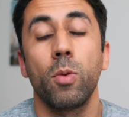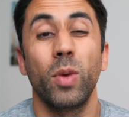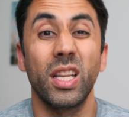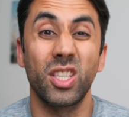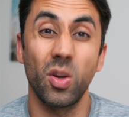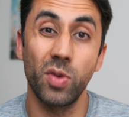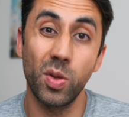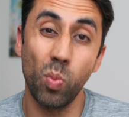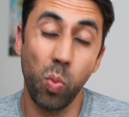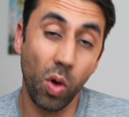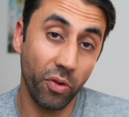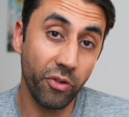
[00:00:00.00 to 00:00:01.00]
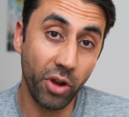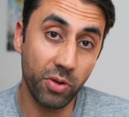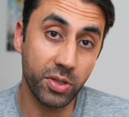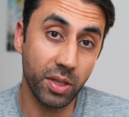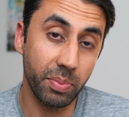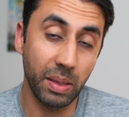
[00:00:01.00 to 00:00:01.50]
When it's only one
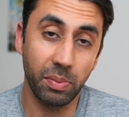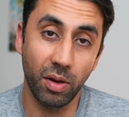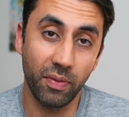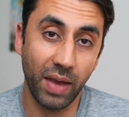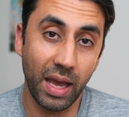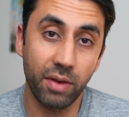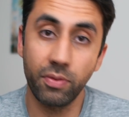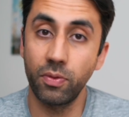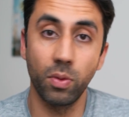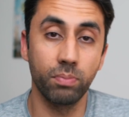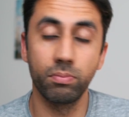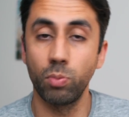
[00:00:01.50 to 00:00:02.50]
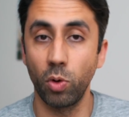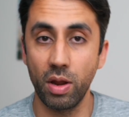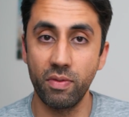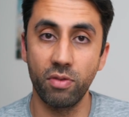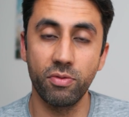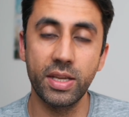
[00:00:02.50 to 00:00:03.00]
dose that people have had for
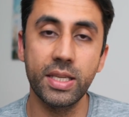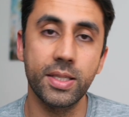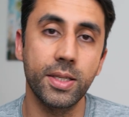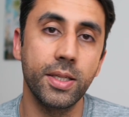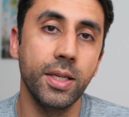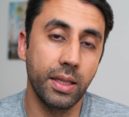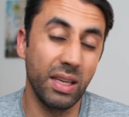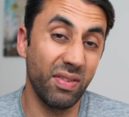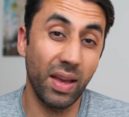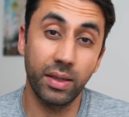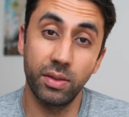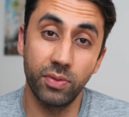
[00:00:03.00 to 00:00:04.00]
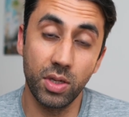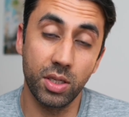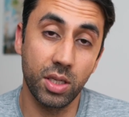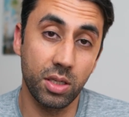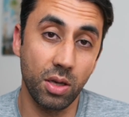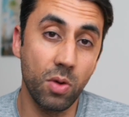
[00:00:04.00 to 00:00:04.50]
whatever reason, the
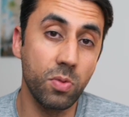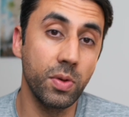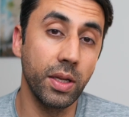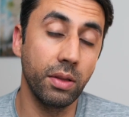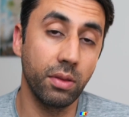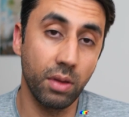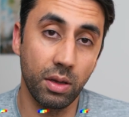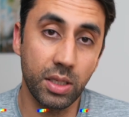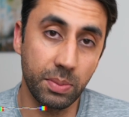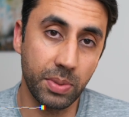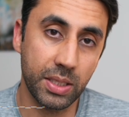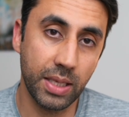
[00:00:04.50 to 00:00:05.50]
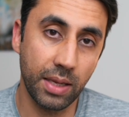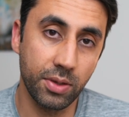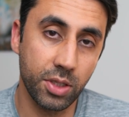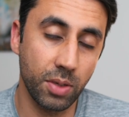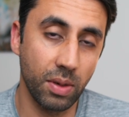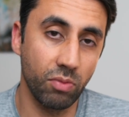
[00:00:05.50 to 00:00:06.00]
effectiveness is only thirty percent.
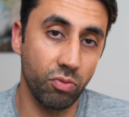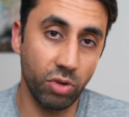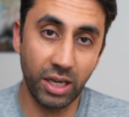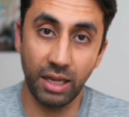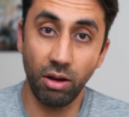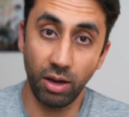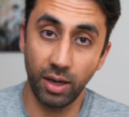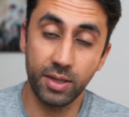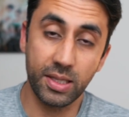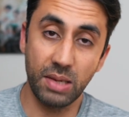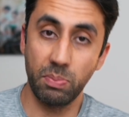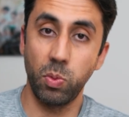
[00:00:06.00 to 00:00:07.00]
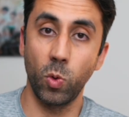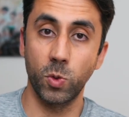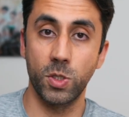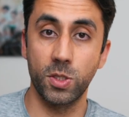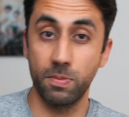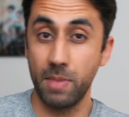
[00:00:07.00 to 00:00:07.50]
So it really highlights the
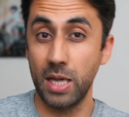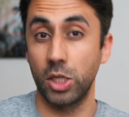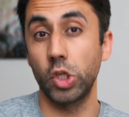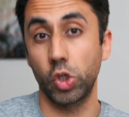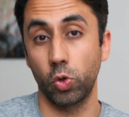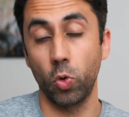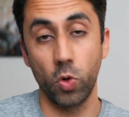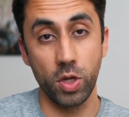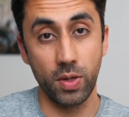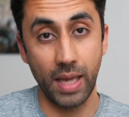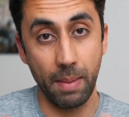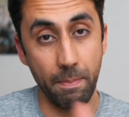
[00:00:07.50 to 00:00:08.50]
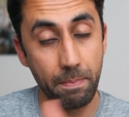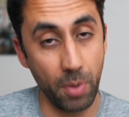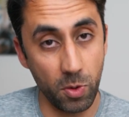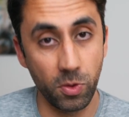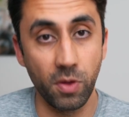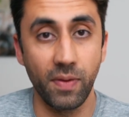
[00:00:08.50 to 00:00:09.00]
importance of making sure you get
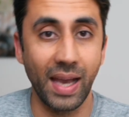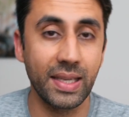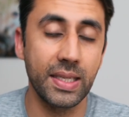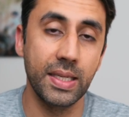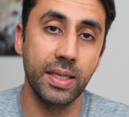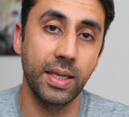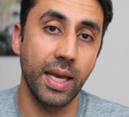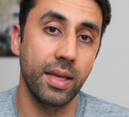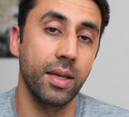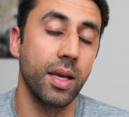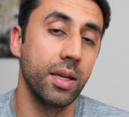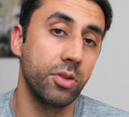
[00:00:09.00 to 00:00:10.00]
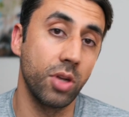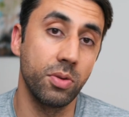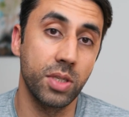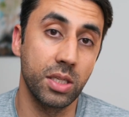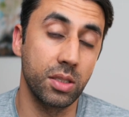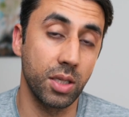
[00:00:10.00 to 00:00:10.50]
both your vaccine uh,
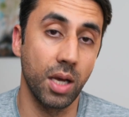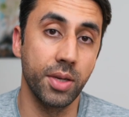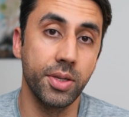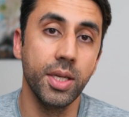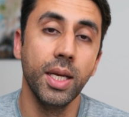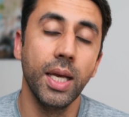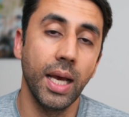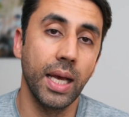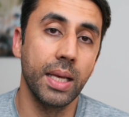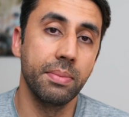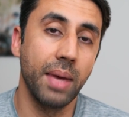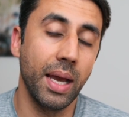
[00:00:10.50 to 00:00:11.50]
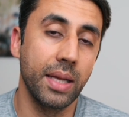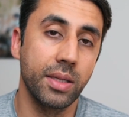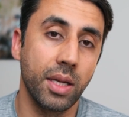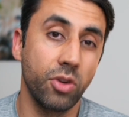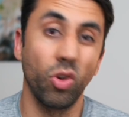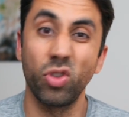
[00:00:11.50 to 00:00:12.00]
doses done um, and,
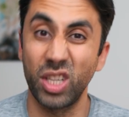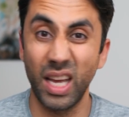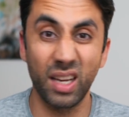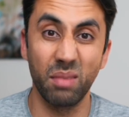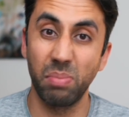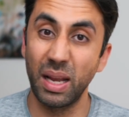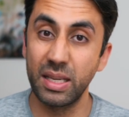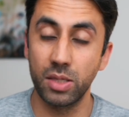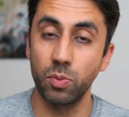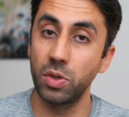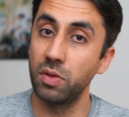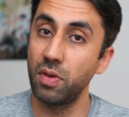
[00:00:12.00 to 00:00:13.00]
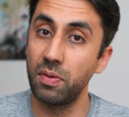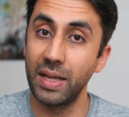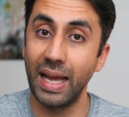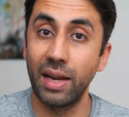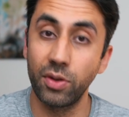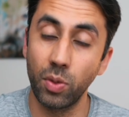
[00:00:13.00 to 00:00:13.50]
and not to get complacent when you've only
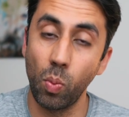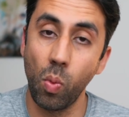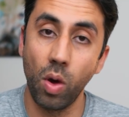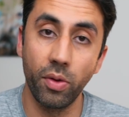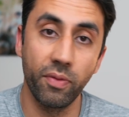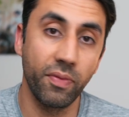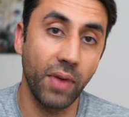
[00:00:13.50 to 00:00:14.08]
had the one